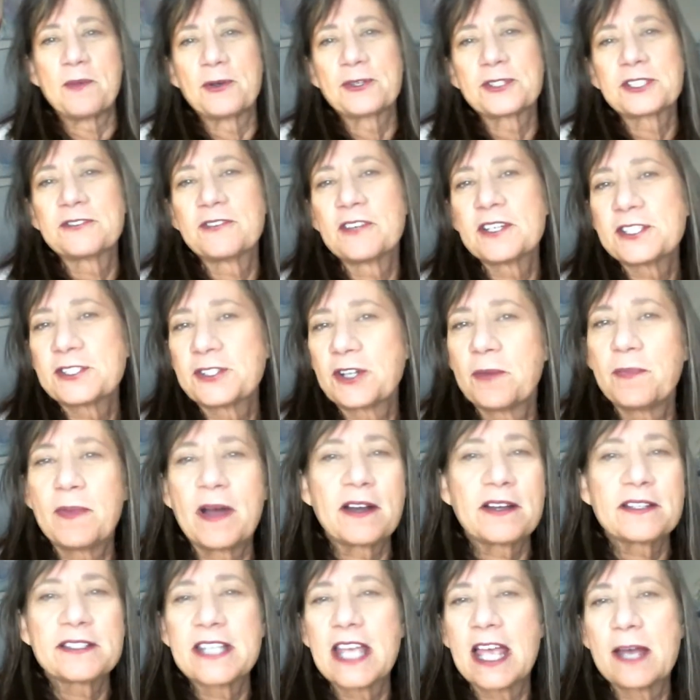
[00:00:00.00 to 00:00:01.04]
most of us are
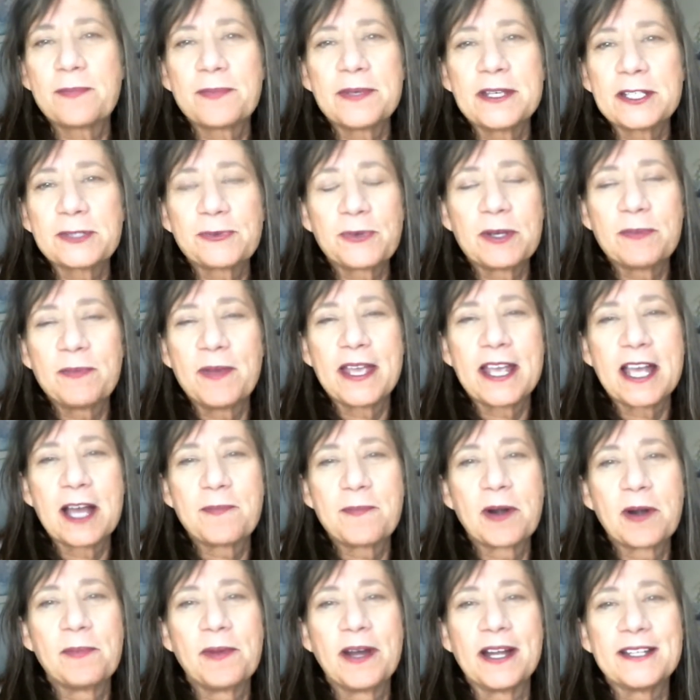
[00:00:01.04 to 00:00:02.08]
about as happy as we
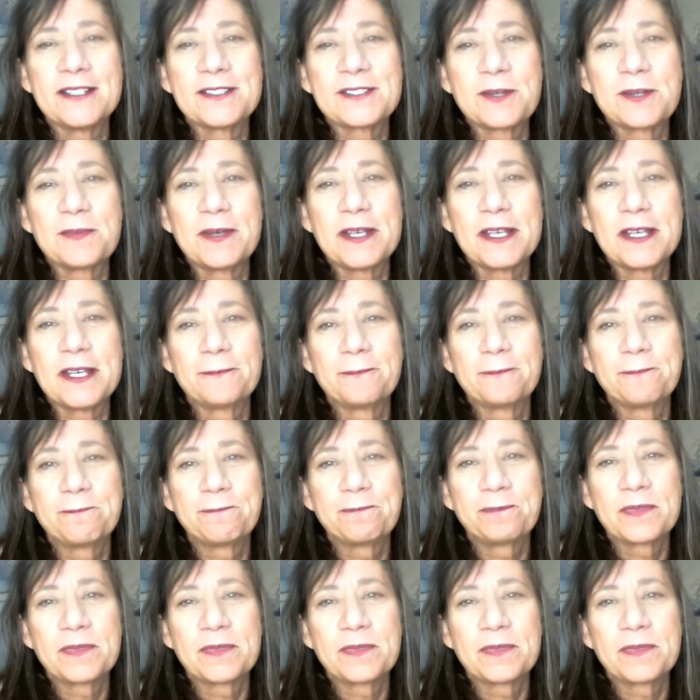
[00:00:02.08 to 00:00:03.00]
make up our minds to be.